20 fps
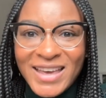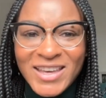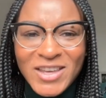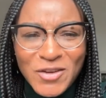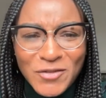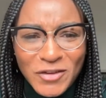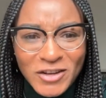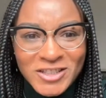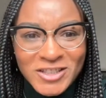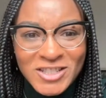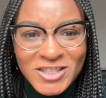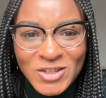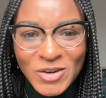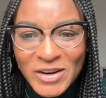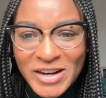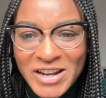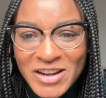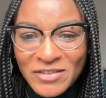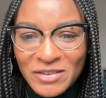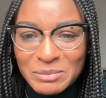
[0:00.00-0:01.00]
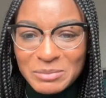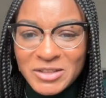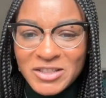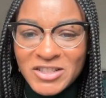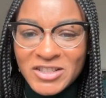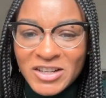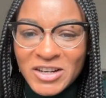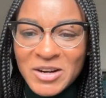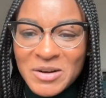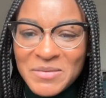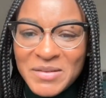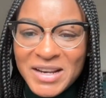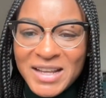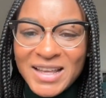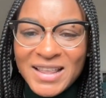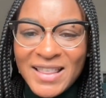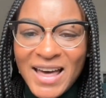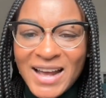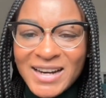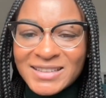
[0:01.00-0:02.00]
thank you for joining from
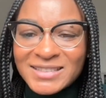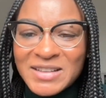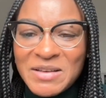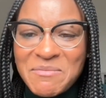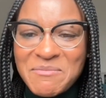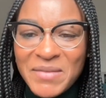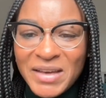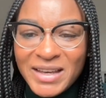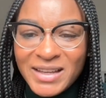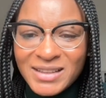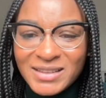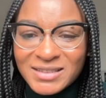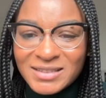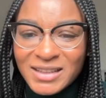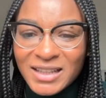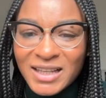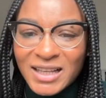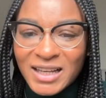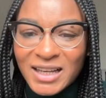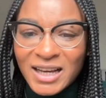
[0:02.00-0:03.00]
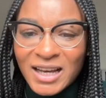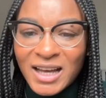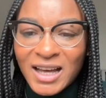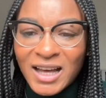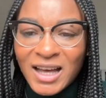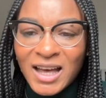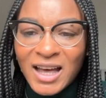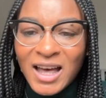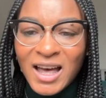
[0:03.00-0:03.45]
Germany. That is amazing.